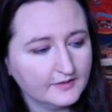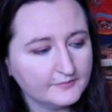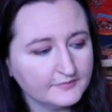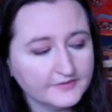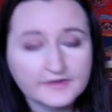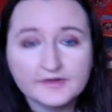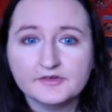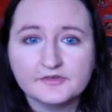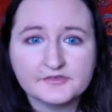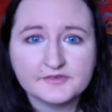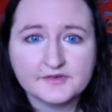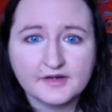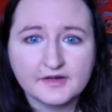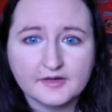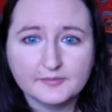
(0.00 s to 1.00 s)
There's
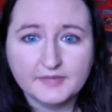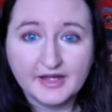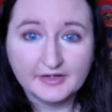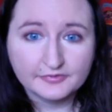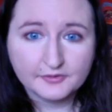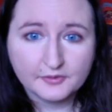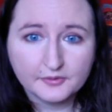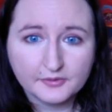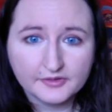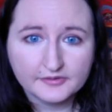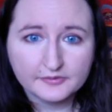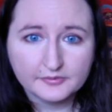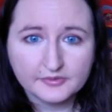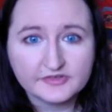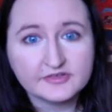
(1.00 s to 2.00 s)
F
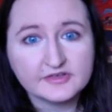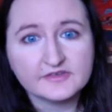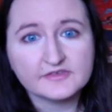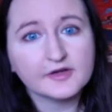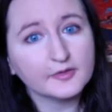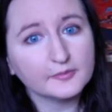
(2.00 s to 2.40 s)
chord, which is